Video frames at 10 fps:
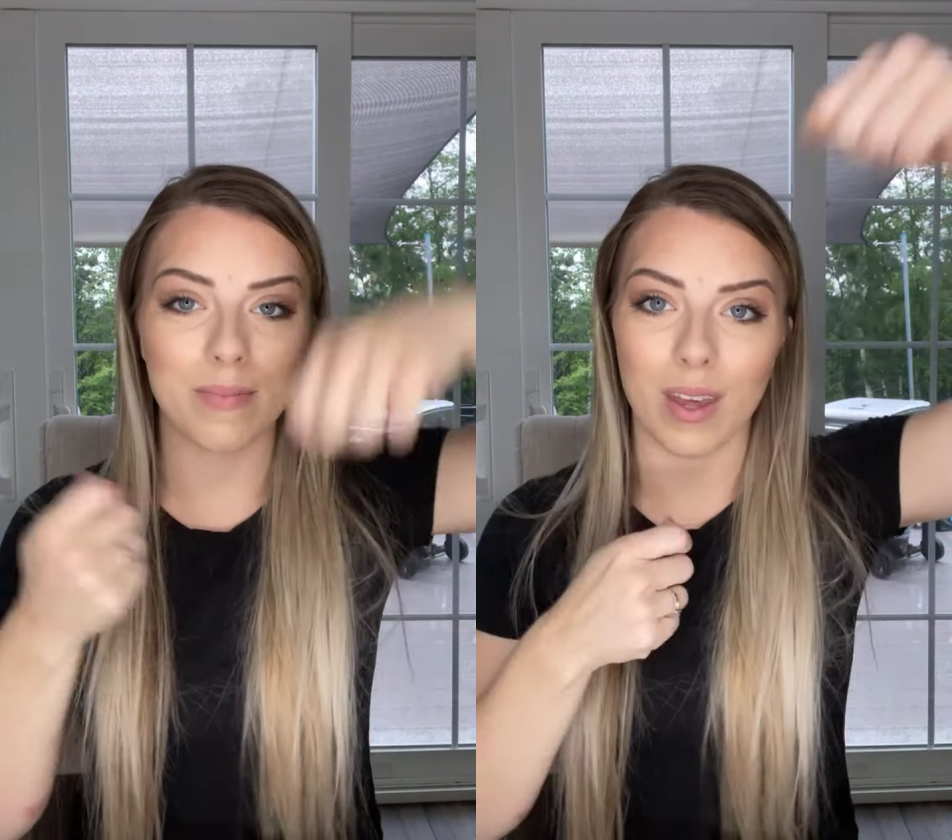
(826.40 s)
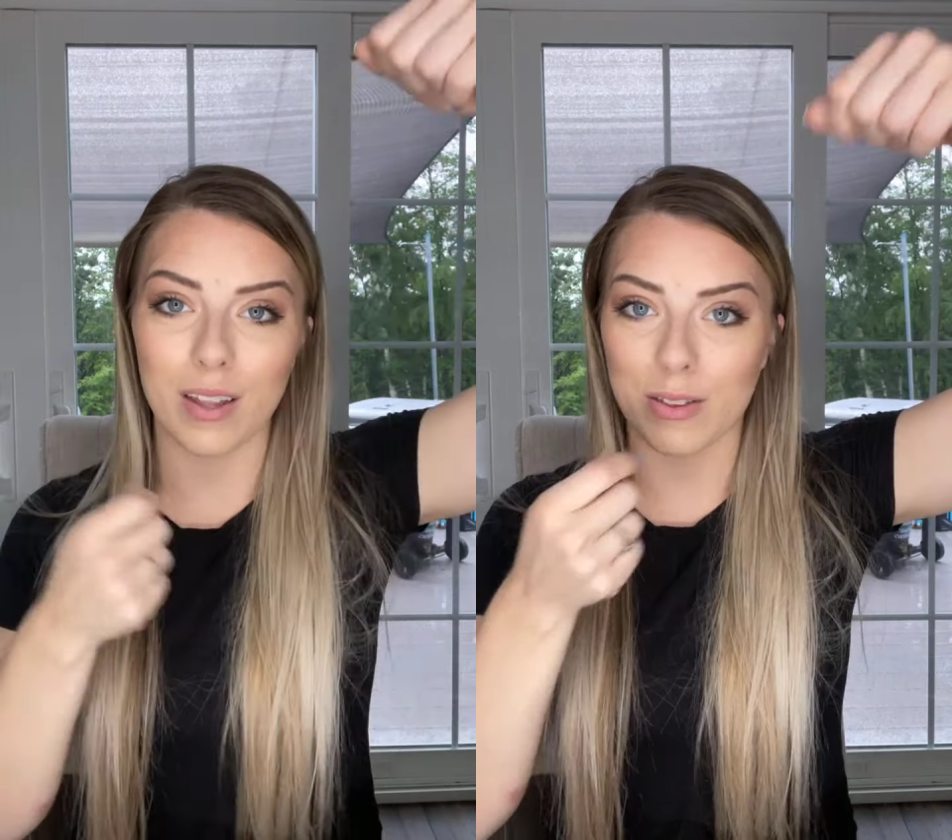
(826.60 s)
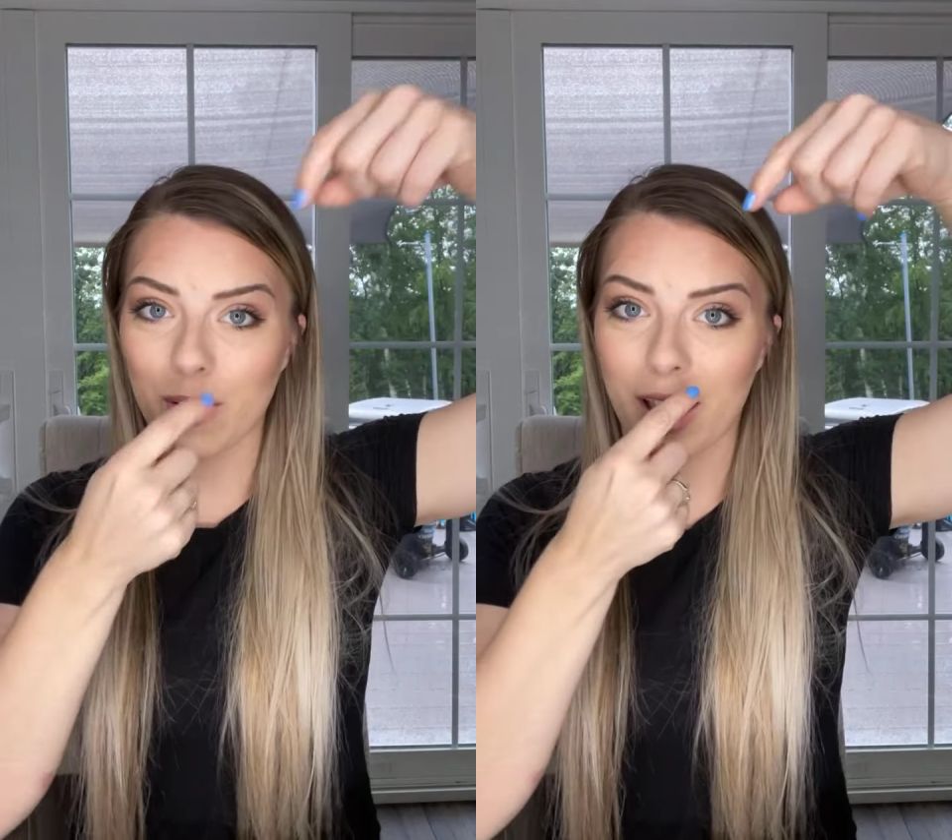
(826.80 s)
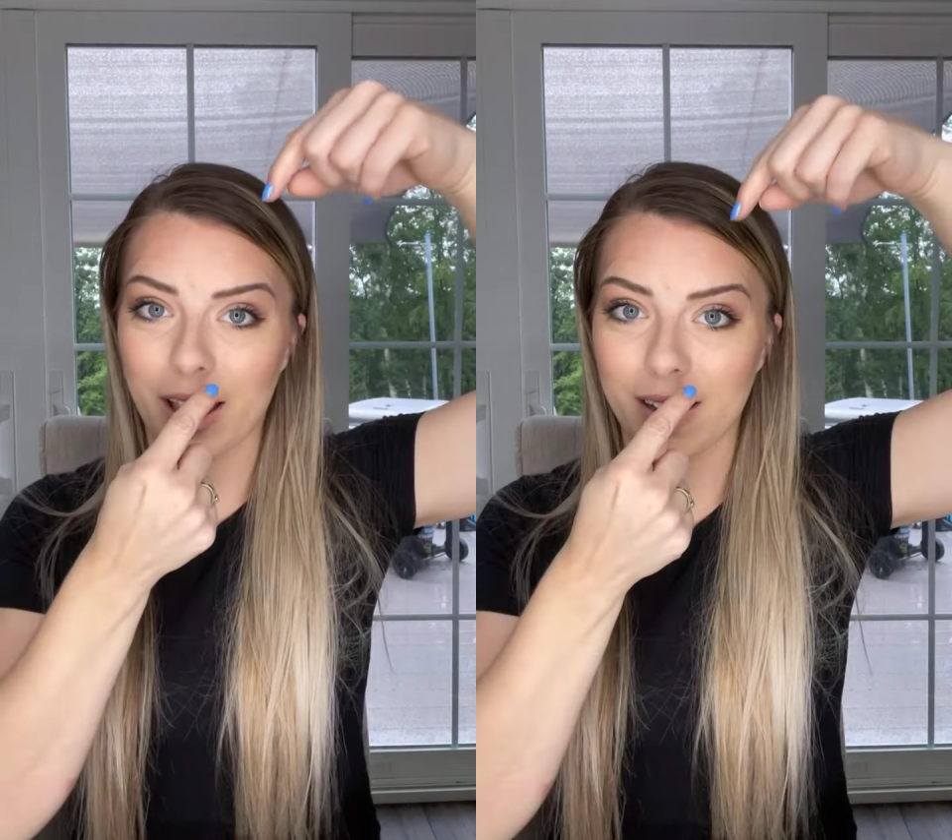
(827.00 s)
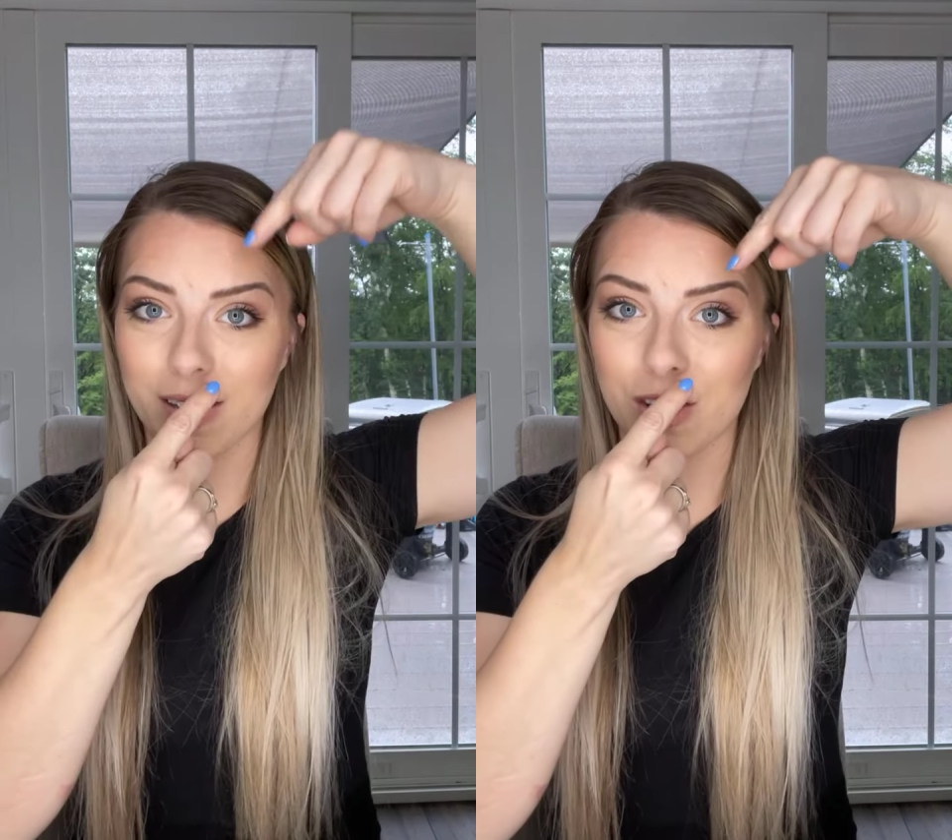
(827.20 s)
a
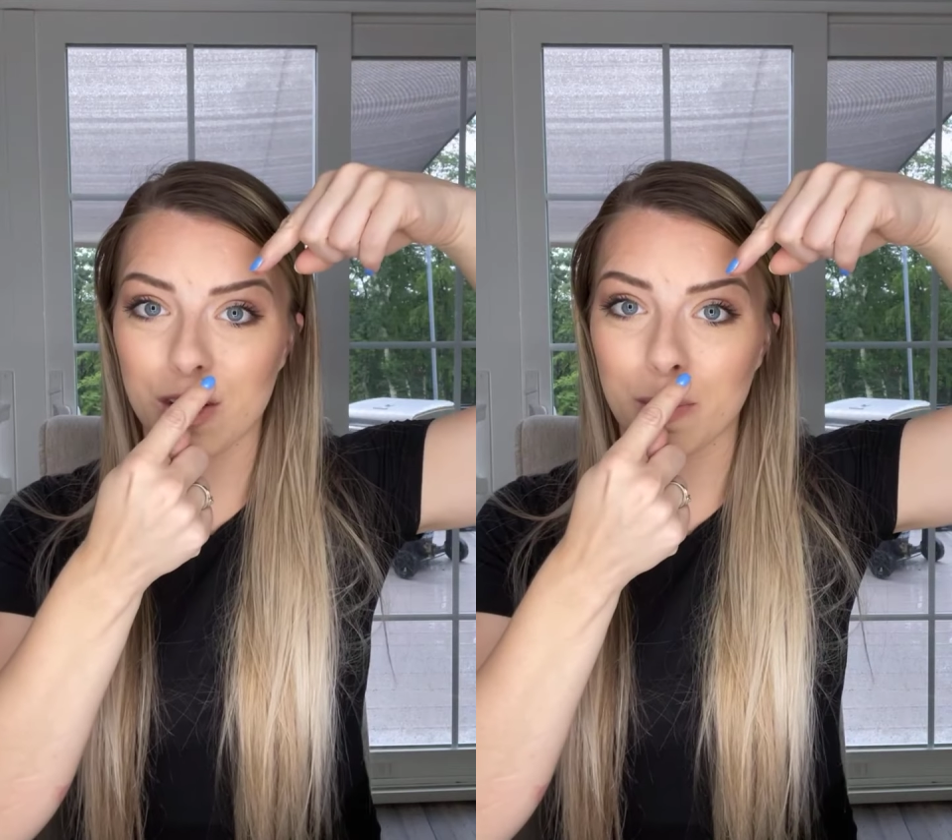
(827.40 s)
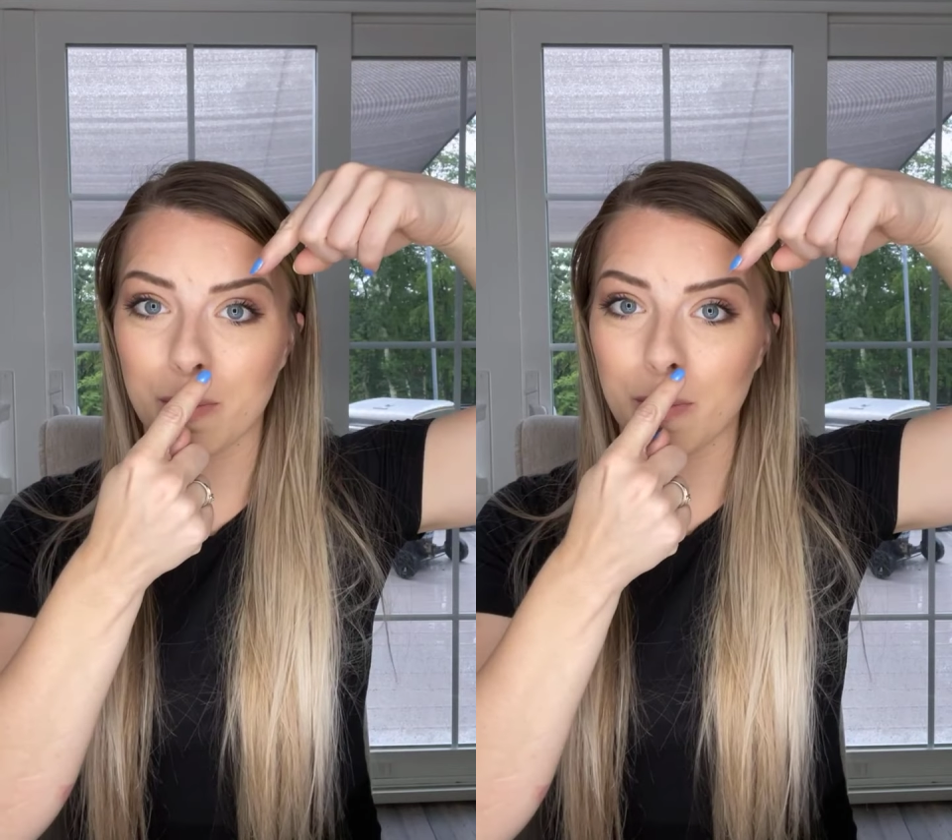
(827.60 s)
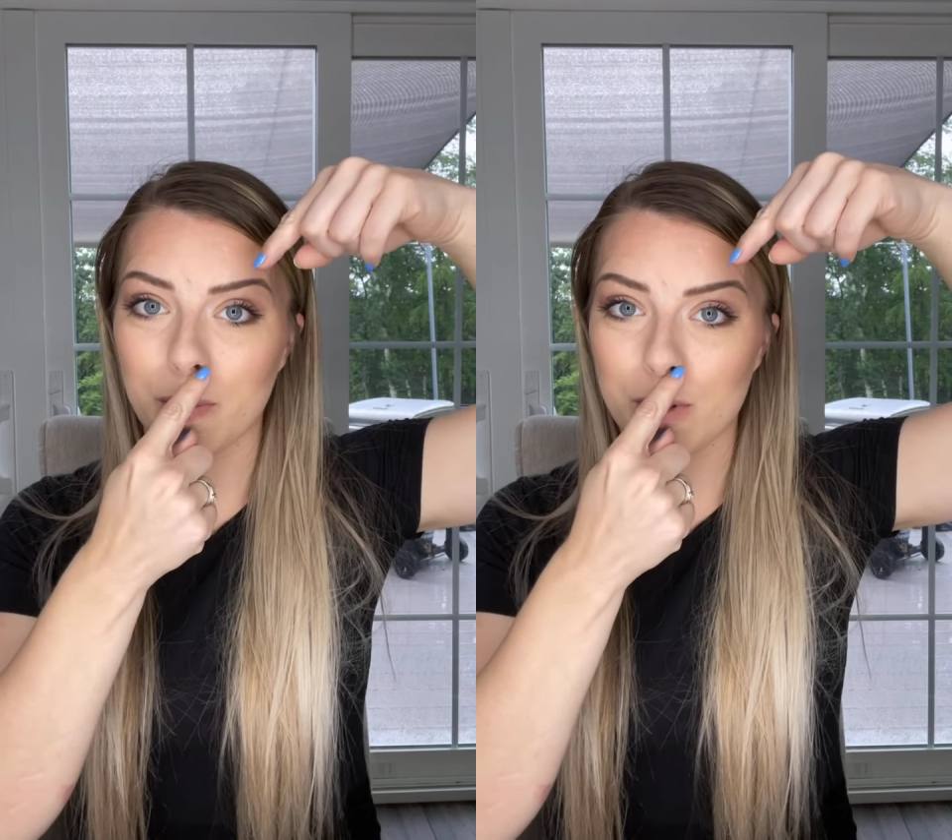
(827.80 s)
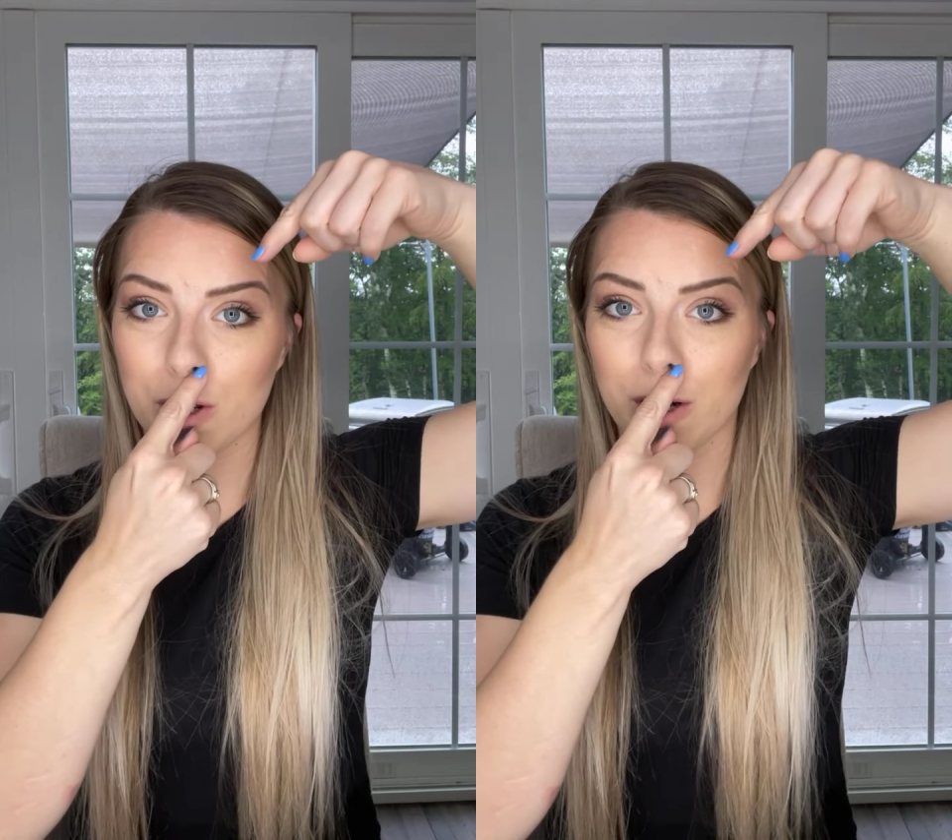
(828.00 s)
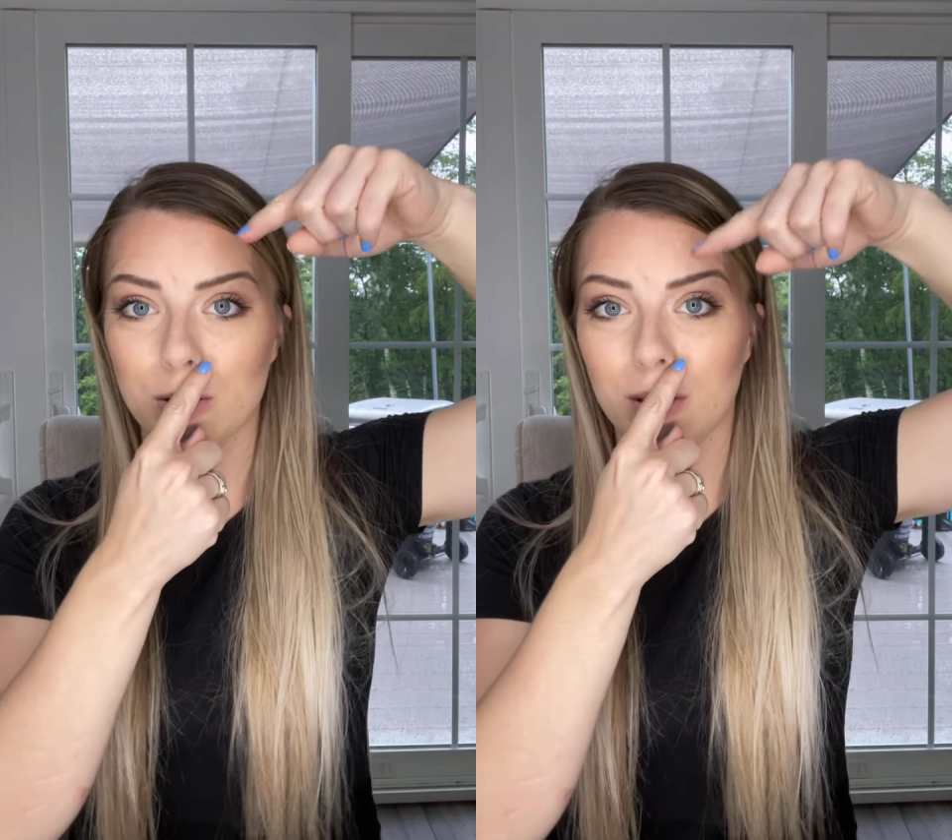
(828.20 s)
thread, and she starts